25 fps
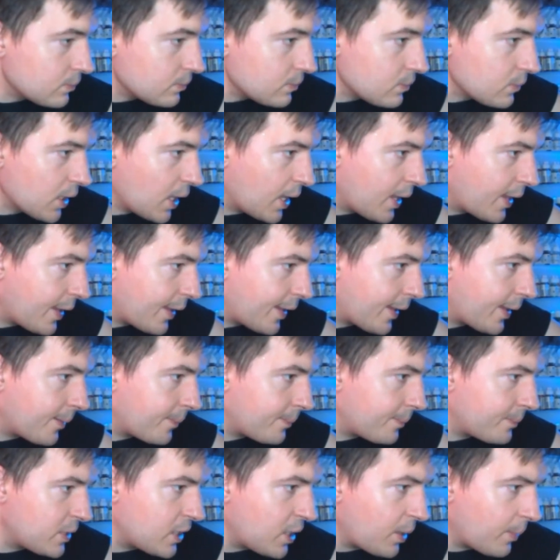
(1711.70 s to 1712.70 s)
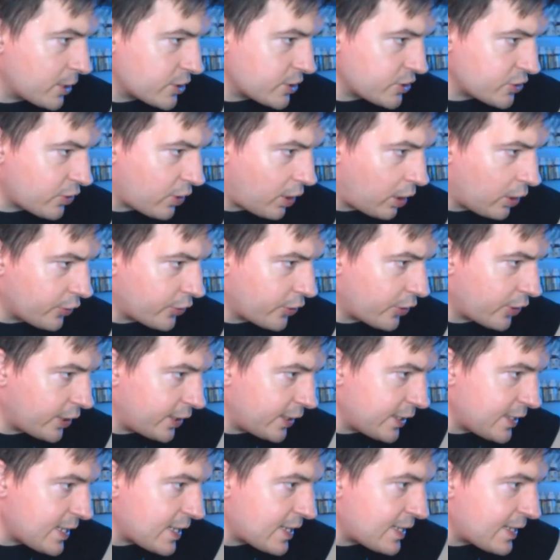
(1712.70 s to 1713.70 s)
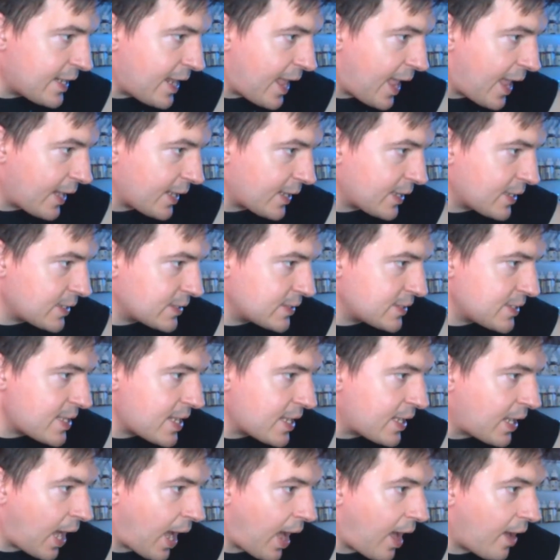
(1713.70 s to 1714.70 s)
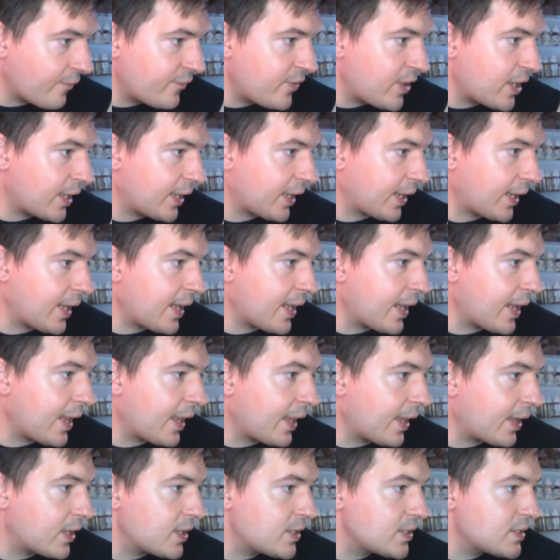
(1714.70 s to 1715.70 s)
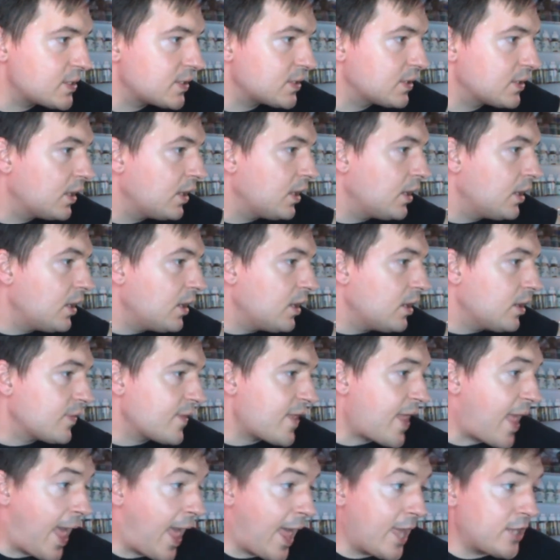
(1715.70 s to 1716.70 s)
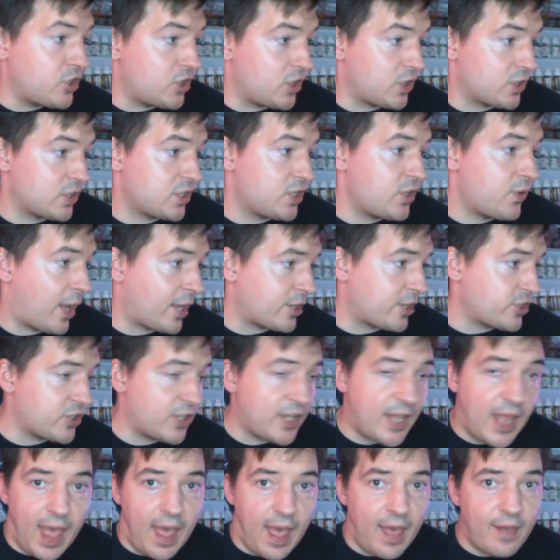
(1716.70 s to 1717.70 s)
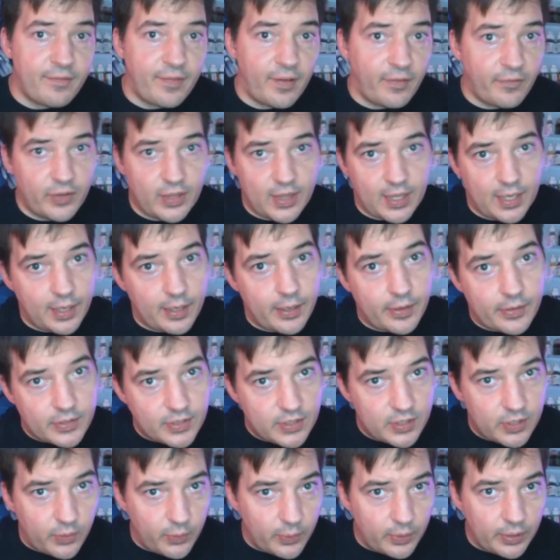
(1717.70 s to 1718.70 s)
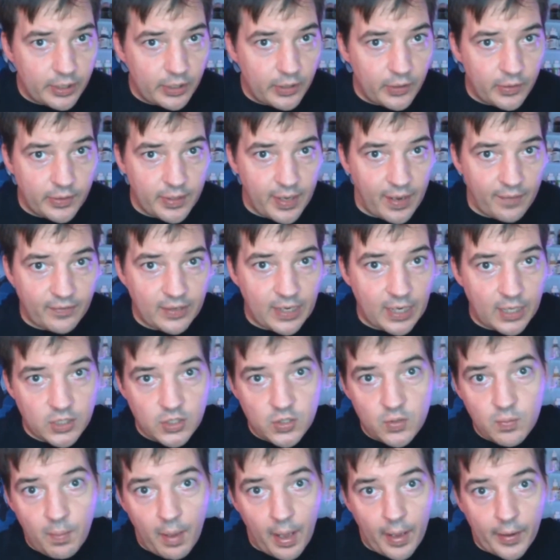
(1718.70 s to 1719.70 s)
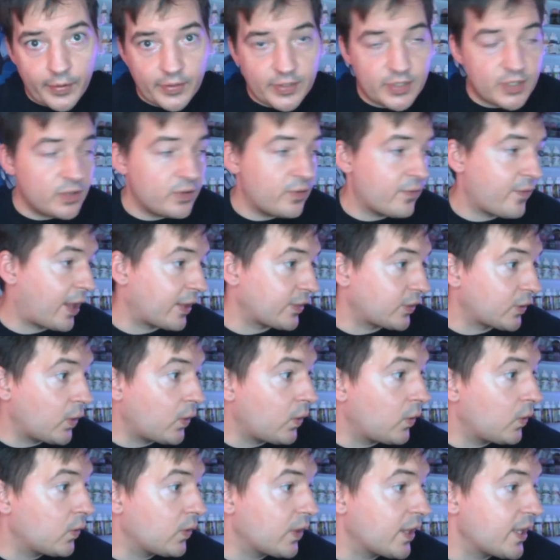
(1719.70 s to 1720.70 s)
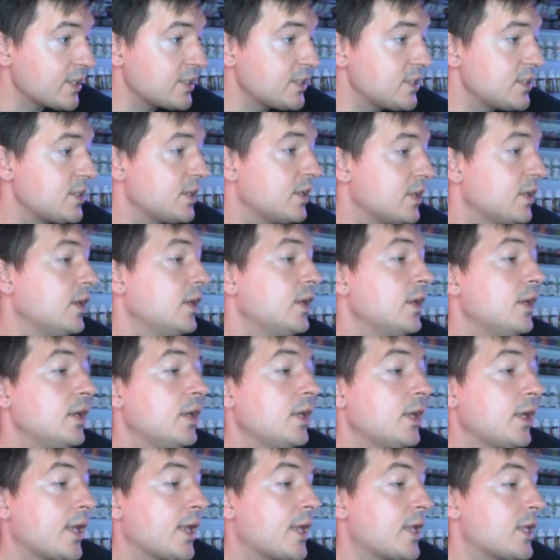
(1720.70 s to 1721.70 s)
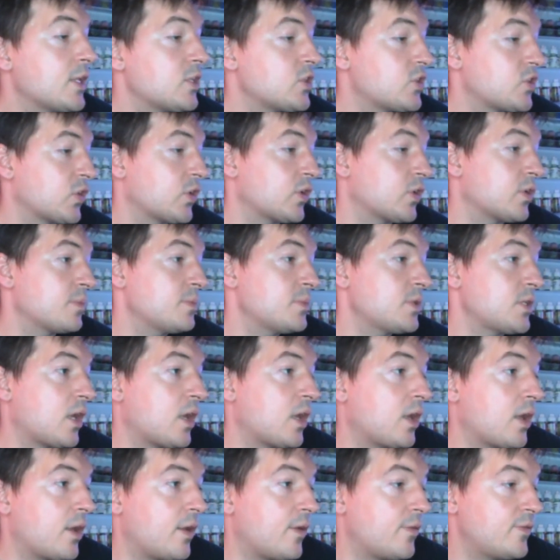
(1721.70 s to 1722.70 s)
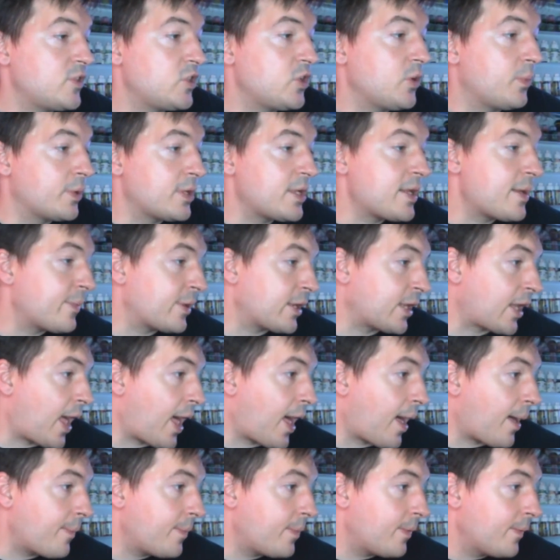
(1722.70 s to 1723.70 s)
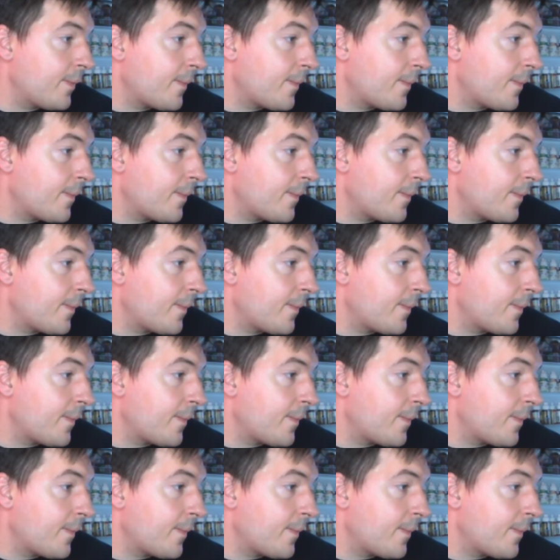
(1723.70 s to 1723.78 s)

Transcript: Neo Buzzard, all you're going to need to get is the Kovnik and the Adjunct. You actually have everything else, so you really only have to get 2 models and you've got the whole list. In terms of Super Demon Gob,